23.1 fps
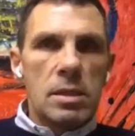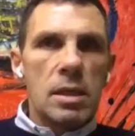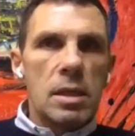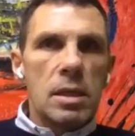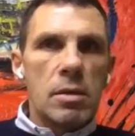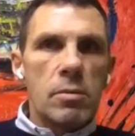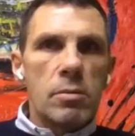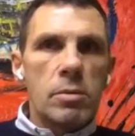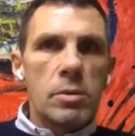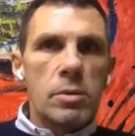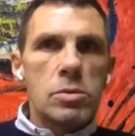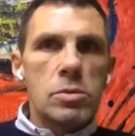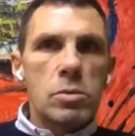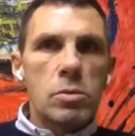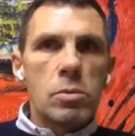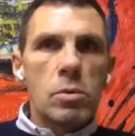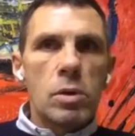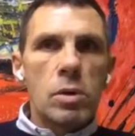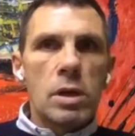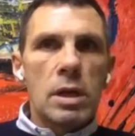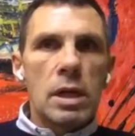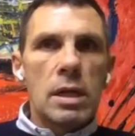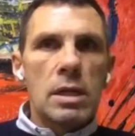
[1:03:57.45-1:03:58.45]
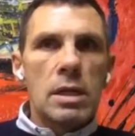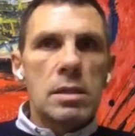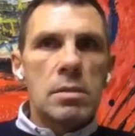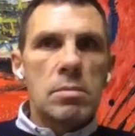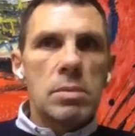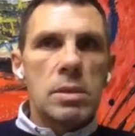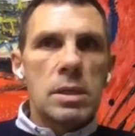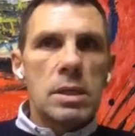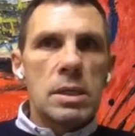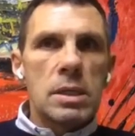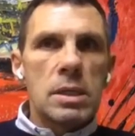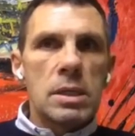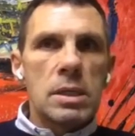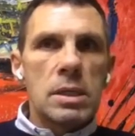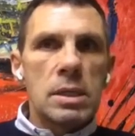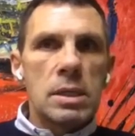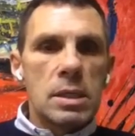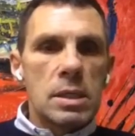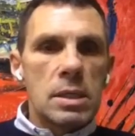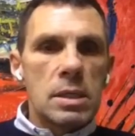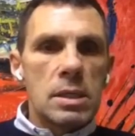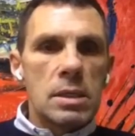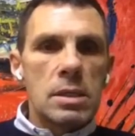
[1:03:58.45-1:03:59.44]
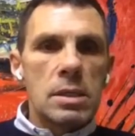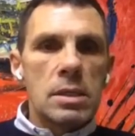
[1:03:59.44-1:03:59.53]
Then I went to work a little bit